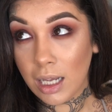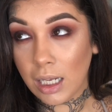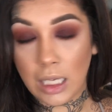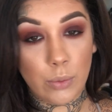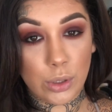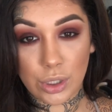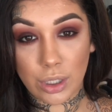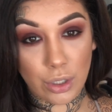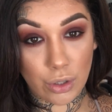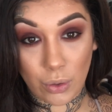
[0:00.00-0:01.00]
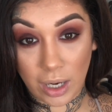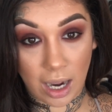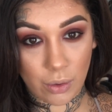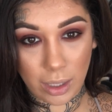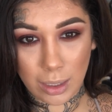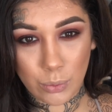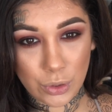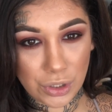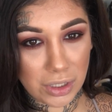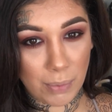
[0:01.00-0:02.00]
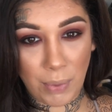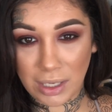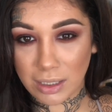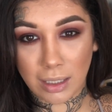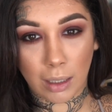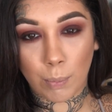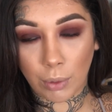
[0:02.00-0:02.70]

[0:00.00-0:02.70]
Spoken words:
He was just gonna throw it out, and it was just a basic